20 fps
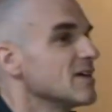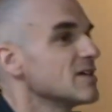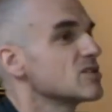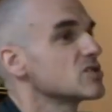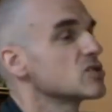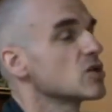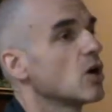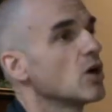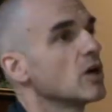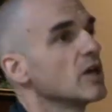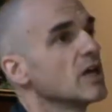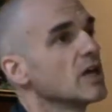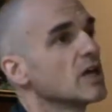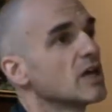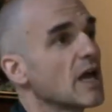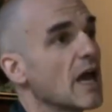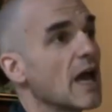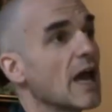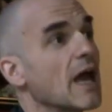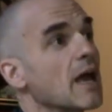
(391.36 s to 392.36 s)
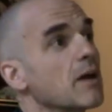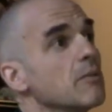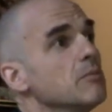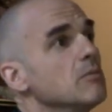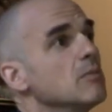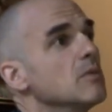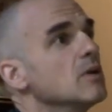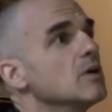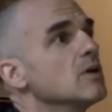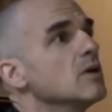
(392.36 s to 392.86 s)
So he came
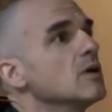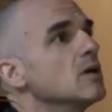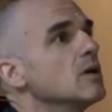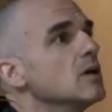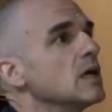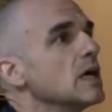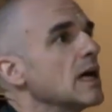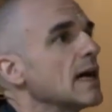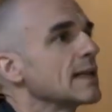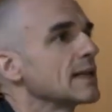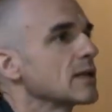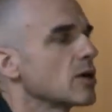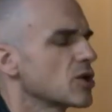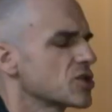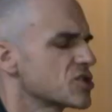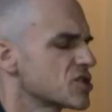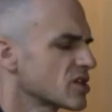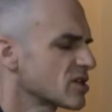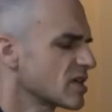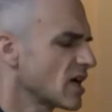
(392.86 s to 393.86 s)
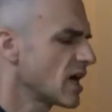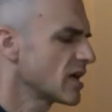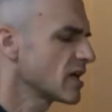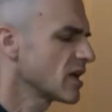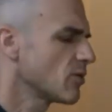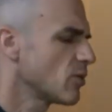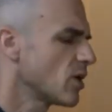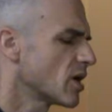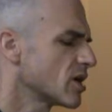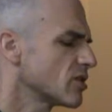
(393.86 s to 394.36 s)
and Lord
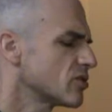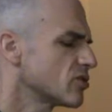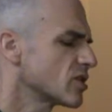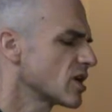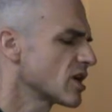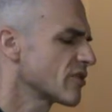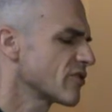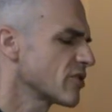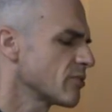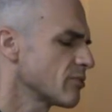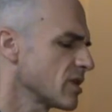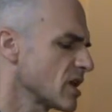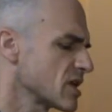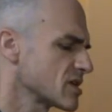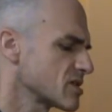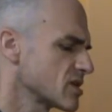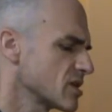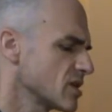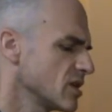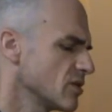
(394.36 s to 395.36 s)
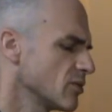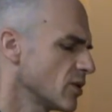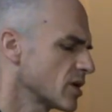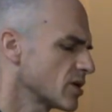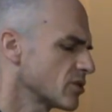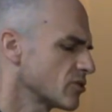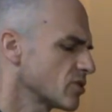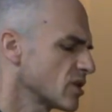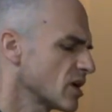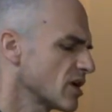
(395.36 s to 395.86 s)
Chaitanya wanted to give him blessing. He
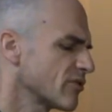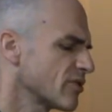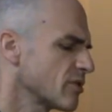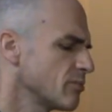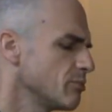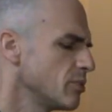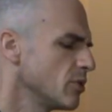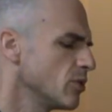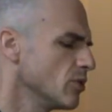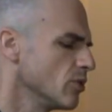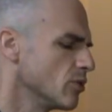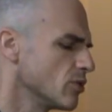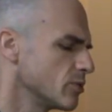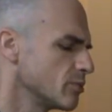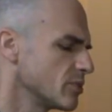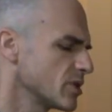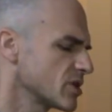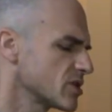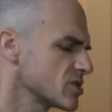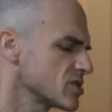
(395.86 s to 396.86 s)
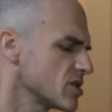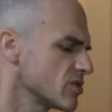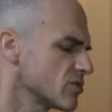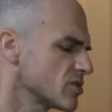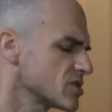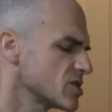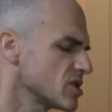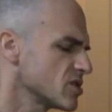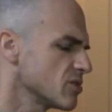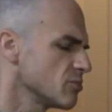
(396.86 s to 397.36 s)
wanted to give him boon because he
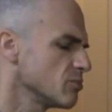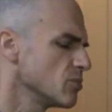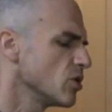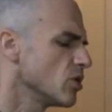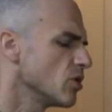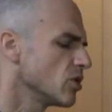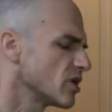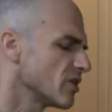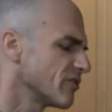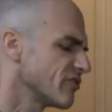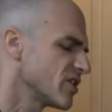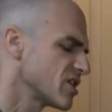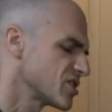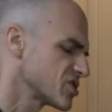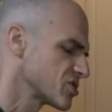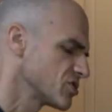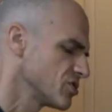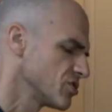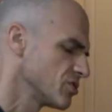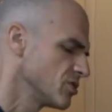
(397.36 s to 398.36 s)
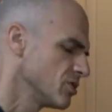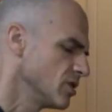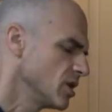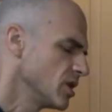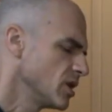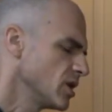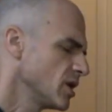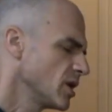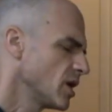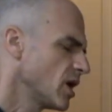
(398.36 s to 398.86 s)
was in the mood of Vishnu,
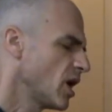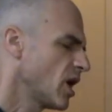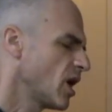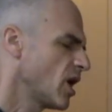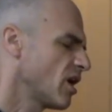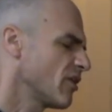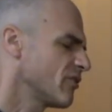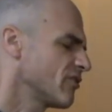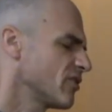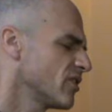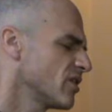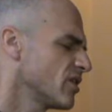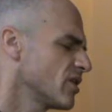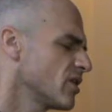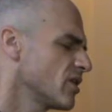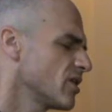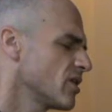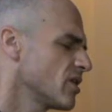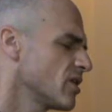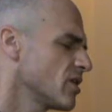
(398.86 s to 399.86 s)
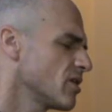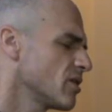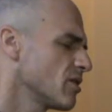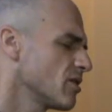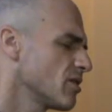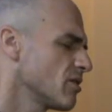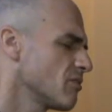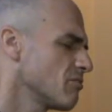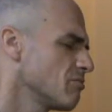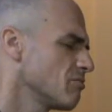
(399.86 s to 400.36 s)
of
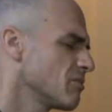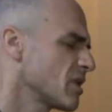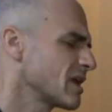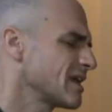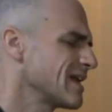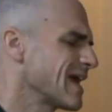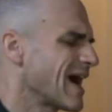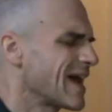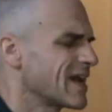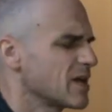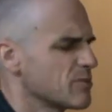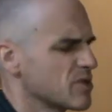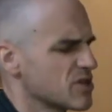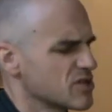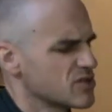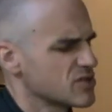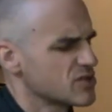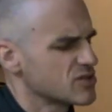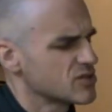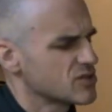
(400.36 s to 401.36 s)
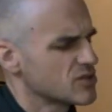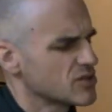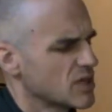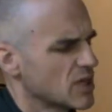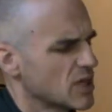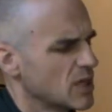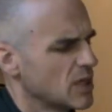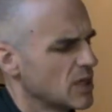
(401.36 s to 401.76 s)
magnanimous.